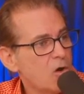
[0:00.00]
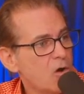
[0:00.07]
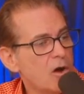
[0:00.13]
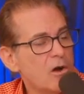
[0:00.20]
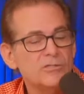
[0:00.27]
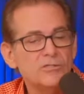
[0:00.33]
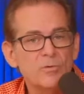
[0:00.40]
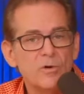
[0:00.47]

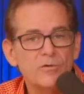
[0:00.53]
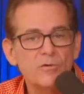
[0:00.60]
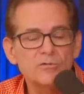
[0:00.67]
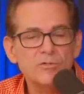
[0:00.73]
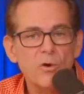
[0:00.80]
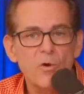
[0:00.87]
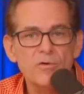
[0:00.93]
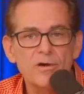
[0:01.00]
Oh, it's one of those
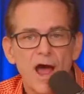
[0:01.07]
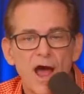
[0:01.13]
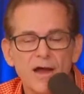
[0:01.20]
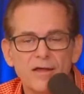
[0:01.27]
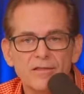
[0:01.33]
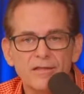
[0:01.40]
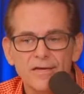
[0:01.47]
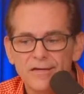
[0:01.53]
no
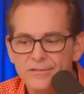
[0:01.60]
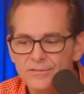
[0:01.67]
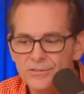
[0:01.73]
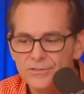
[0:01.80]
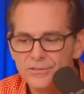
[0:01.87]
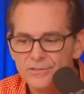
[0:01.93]
knock things.